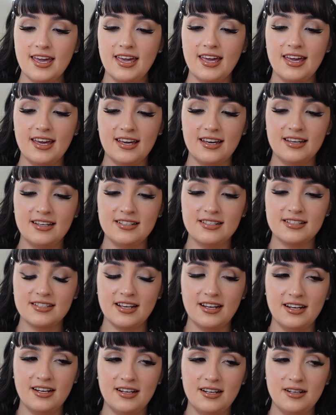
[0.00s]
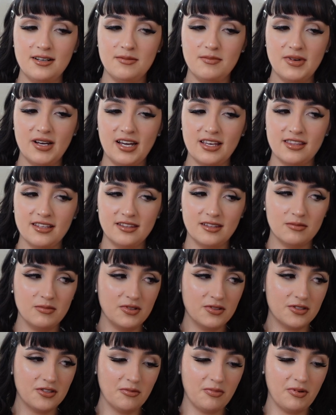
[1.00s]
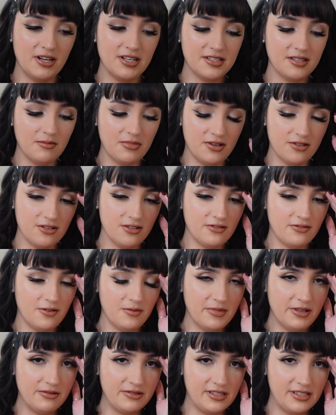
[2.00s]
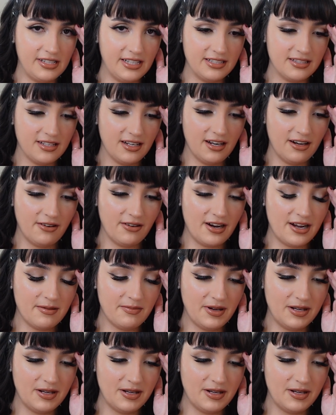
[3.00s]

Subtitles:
And I think the most surprising purchase for me was the Dyson Airwrap.